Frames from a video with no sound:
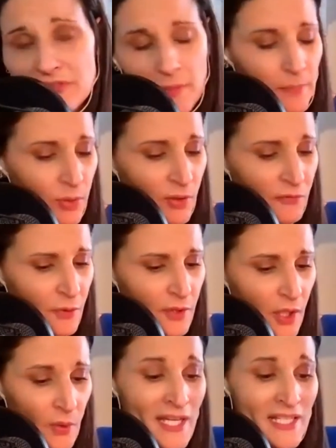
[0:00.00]

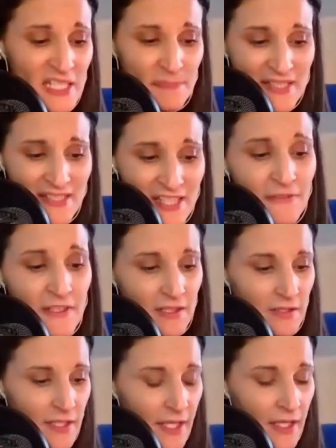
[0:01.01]
portfolio.
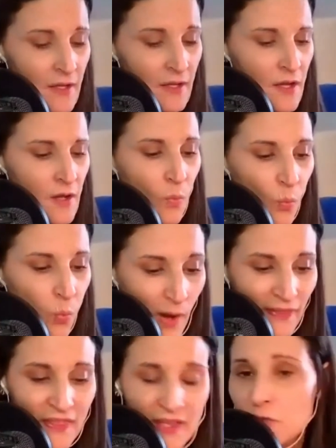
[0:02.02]
Specifically,
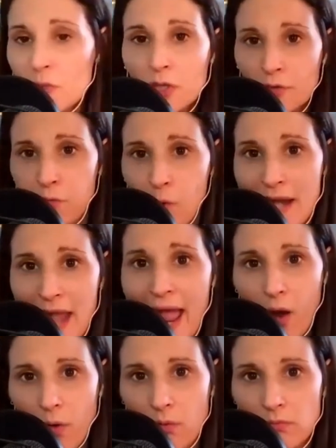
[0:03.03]
what things we look for
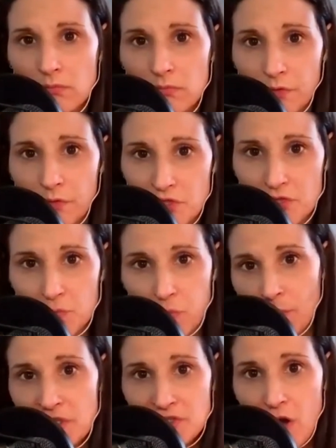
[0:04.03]
now versus when
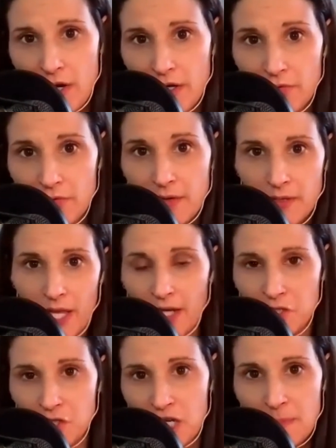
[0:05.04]
we started, right?
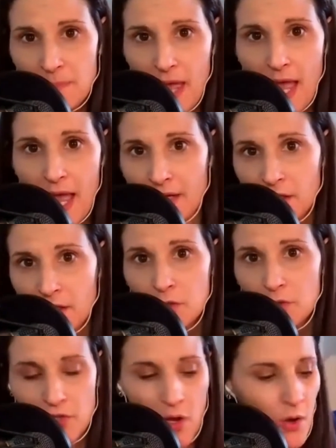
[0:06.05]
Again, cheap and
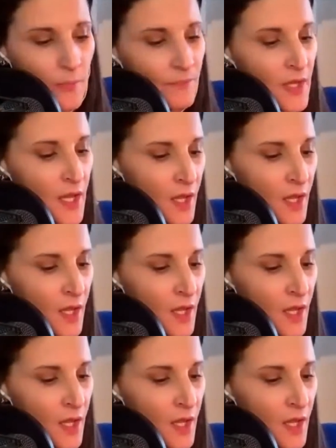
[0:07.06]
close to home.